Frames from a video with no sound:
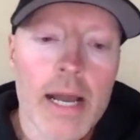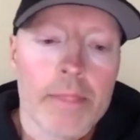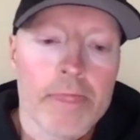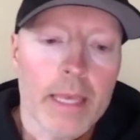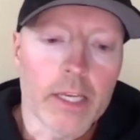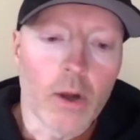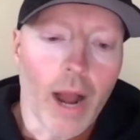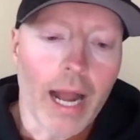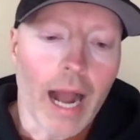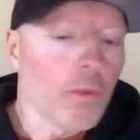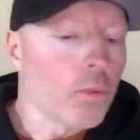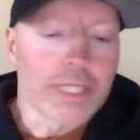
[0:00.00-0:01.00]

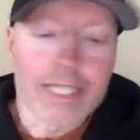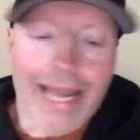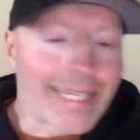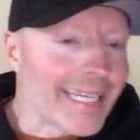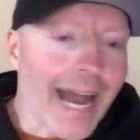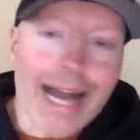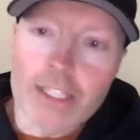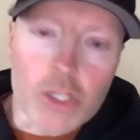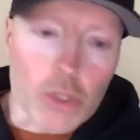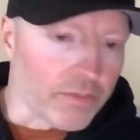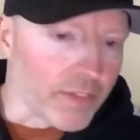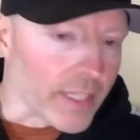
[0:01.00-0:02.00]
did not
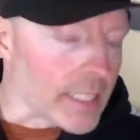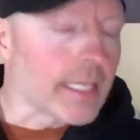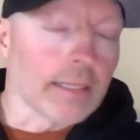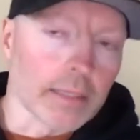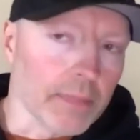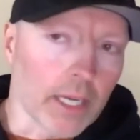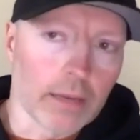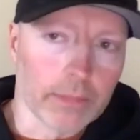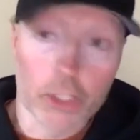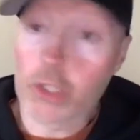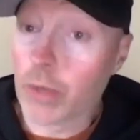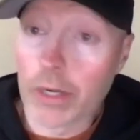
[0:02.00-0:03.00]
sort of instantly become a
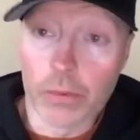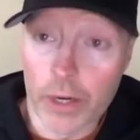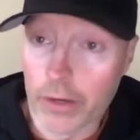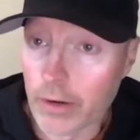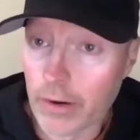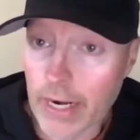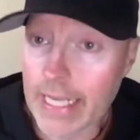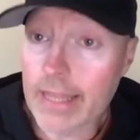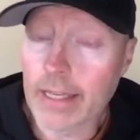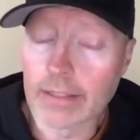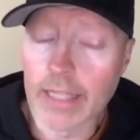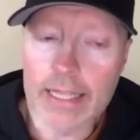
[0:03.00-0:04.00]
trail runner or
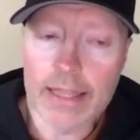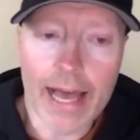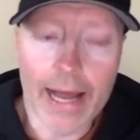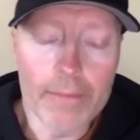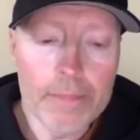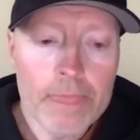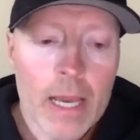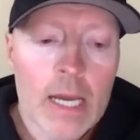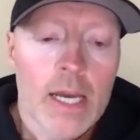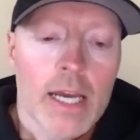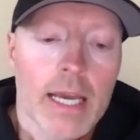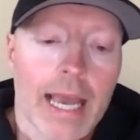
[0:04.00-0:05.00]
anything like that.
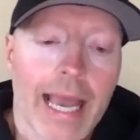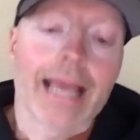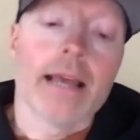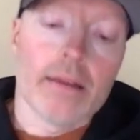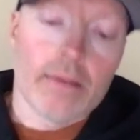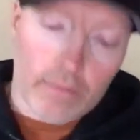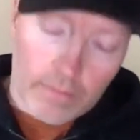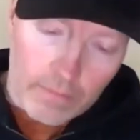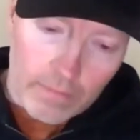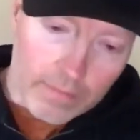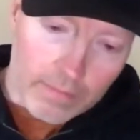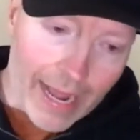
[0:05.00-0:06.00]

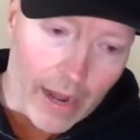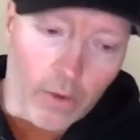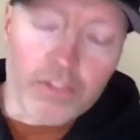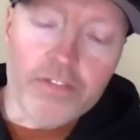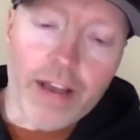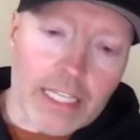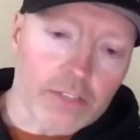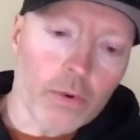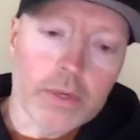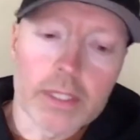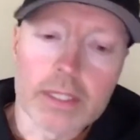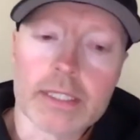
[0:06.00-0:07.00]
Now, fast
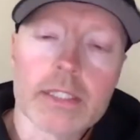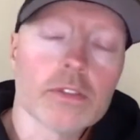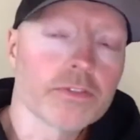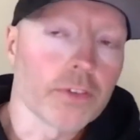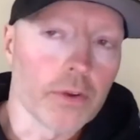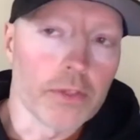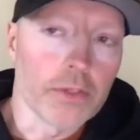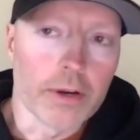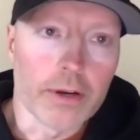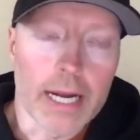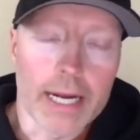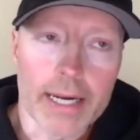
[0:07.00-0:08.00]
forward a little
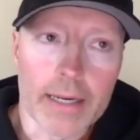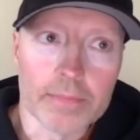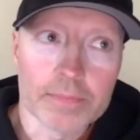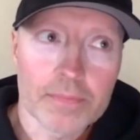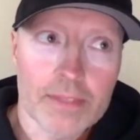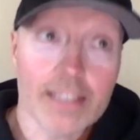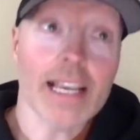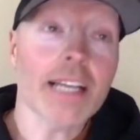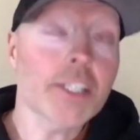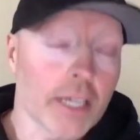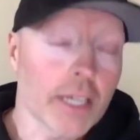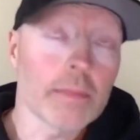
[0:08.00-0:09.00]
further, this is
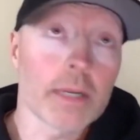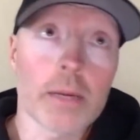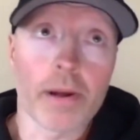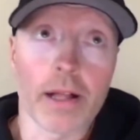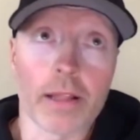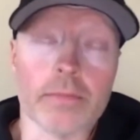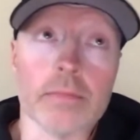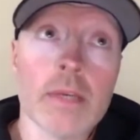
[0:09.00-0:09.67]
actually coming up on